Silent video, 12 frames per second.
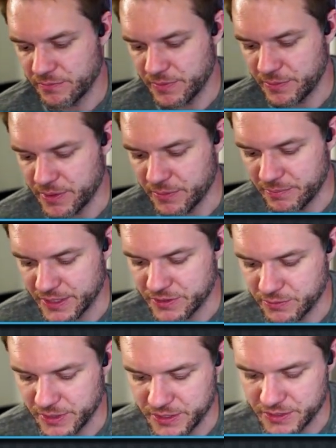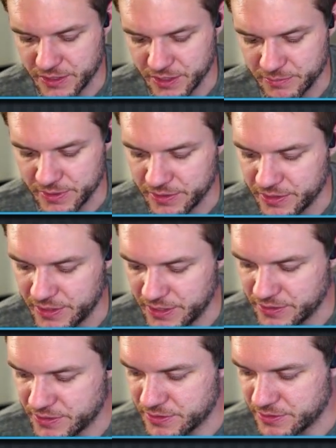Maybe the best way to talk about it
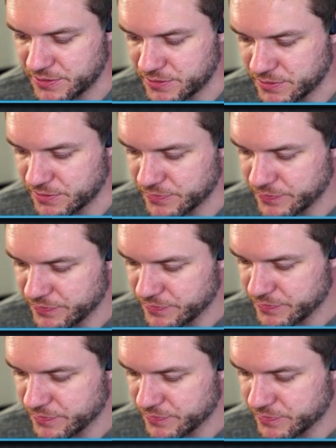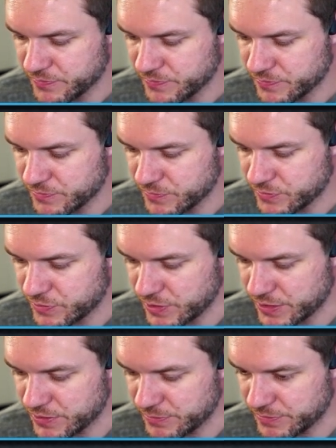is to
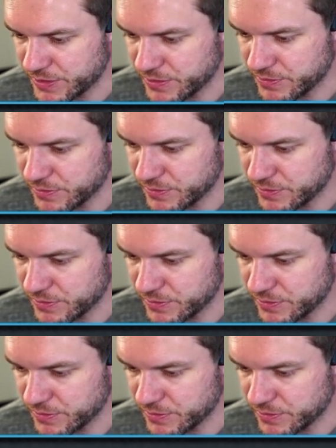draw something.